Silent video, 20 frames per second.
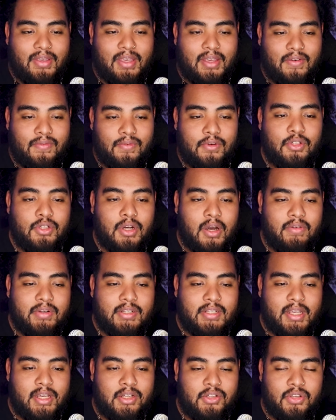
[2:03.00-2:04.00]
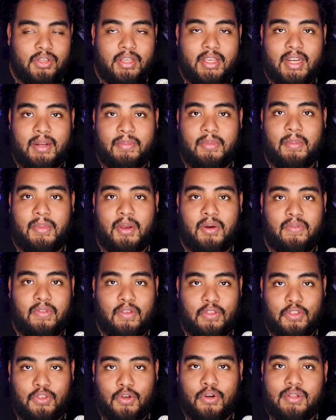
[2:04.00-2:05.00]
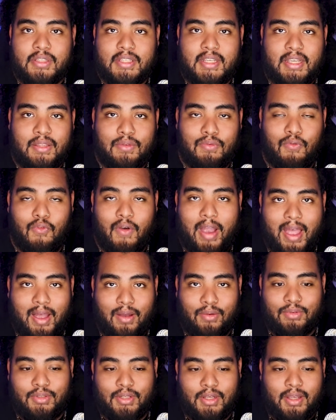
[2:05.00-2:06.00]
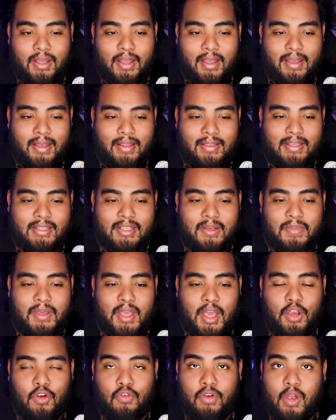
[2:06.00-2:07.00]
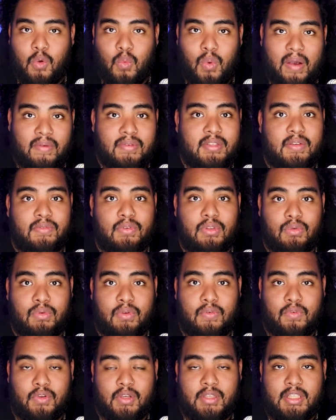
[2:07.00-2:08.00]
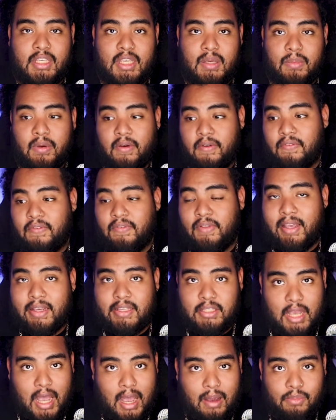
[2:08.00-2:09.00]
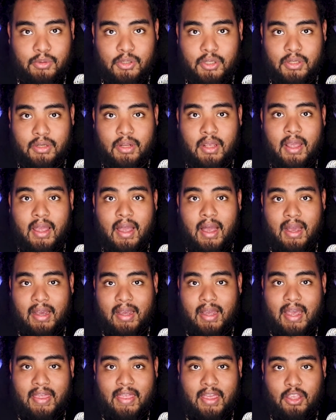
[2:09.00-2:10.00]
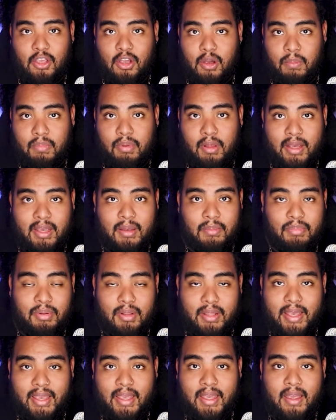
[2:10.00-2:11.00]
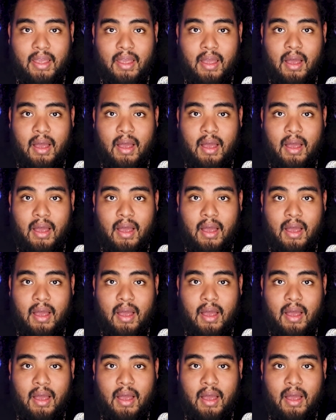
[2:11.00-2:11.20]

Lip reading: here for Jarvis Landry. You can get him in the middle of the 13th round. This can be a great wide receiver 3 for your team, a flex option, a guy that you can plug and play